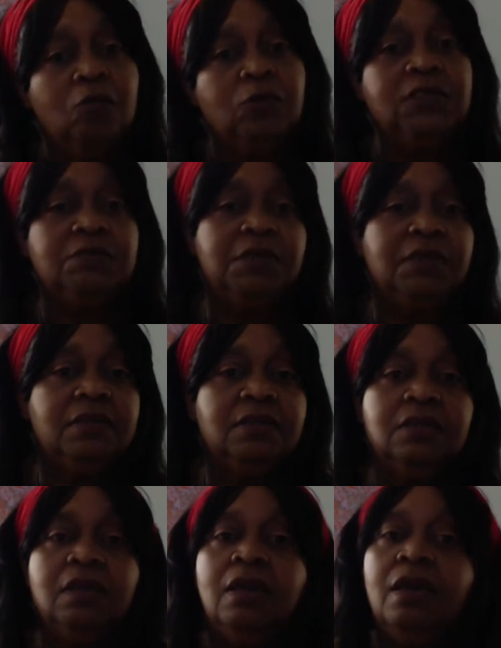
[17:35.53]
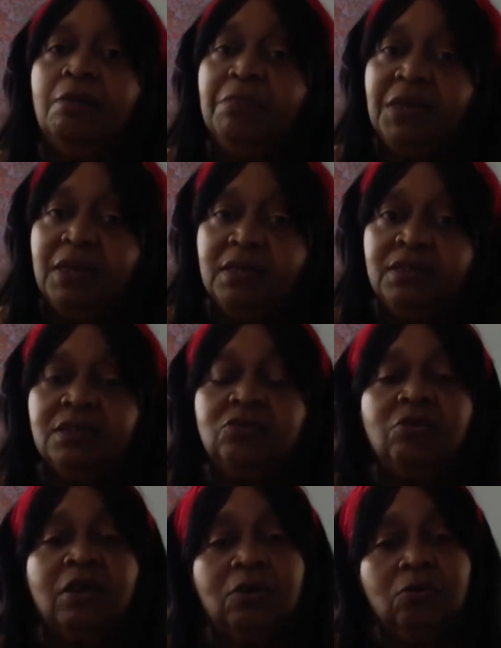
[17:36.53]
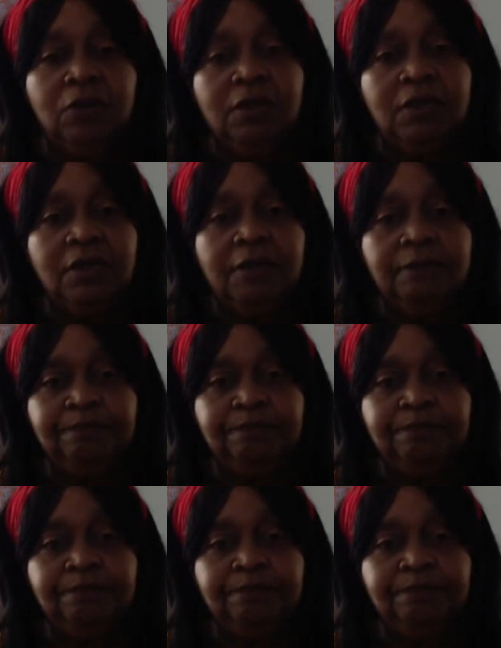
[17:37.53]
which means peace, tranquility,